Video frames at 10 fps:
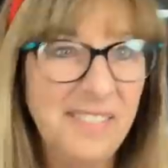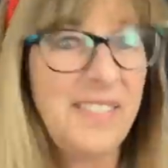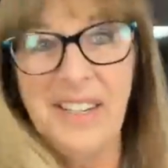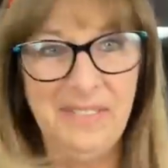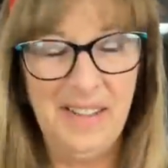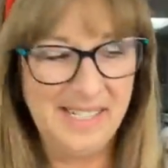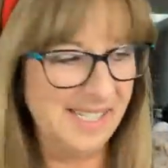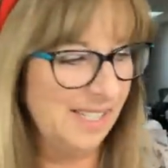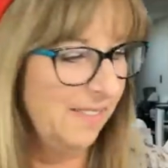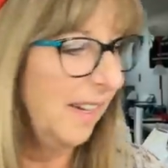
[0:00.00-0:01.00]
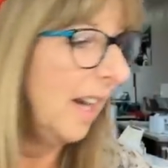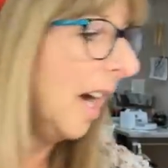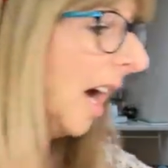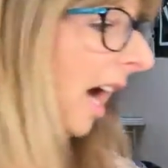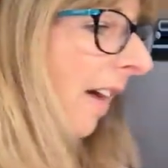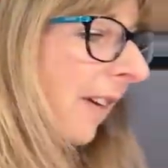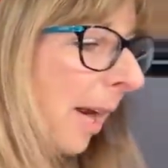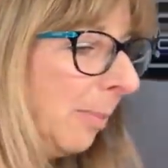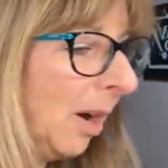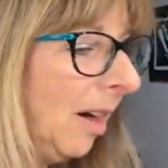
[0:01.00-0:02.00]
Very festive. I got a ball. I've
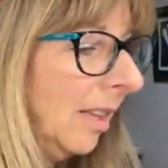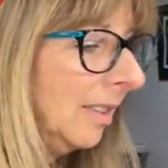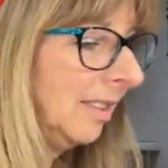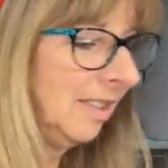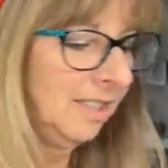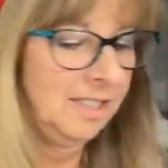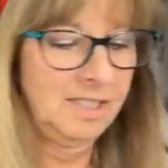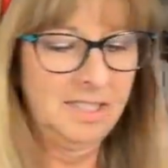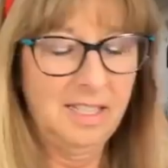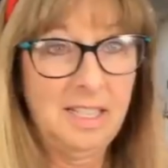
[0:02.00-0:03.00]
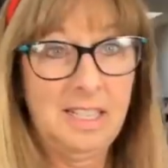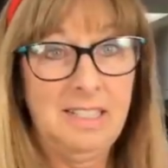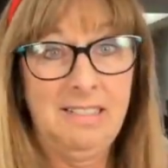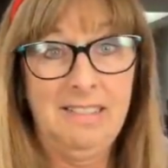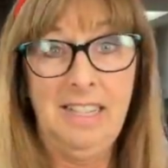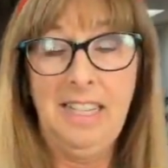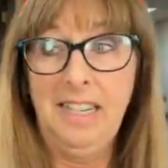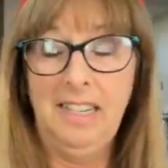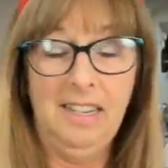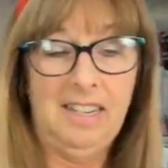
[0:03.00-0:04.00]
got a ball. Right
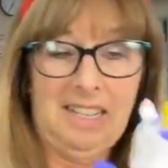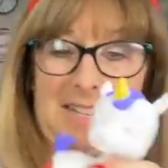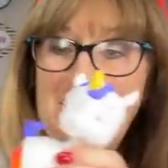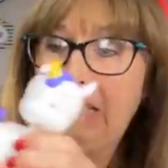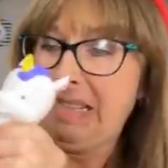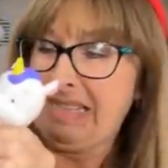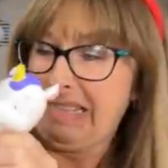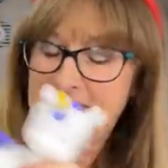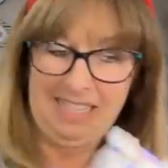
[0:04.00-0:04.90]
here. Oh,